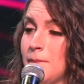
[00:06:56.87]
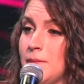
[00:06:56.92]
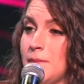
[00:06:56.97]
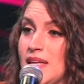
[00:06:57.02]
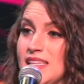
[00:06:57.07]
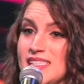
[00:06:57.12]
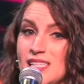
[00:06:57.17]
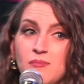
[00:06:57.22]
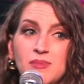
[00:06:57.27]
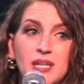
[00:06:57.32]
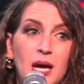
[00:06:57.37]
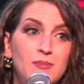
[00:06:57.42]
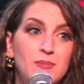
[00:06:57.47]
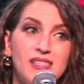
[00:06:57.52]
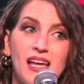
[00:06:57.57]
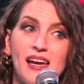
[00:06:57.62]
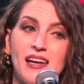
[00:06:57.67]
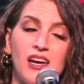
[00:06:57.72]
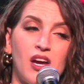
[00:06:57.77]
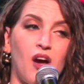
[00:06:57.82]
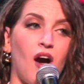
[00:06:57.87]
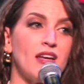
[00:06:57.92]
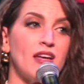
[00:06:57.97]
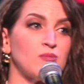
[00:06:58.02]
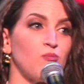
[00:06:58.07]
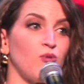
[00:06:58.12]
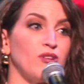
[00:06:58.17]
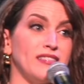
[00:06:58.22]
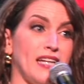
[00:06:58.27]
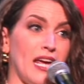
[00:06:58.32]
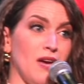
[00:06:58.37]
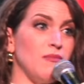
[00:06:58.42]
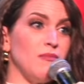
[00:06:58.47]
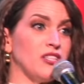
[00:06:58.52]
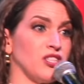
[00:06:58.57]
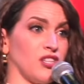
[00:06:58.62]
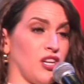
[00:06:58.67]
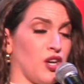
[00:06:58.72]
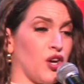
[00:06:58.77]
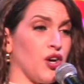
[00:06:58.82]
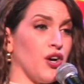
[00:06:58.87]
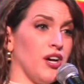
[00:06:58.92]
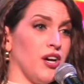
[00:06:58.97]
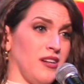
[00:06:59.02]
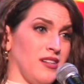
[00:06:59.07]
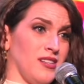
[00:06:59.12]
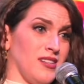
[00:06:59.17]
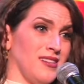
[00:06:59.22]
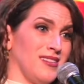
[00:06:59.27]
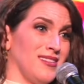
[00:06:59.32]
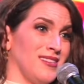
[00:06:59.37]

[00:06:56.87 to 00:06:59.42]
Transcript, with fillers: And sometimes that can cause more damage than good.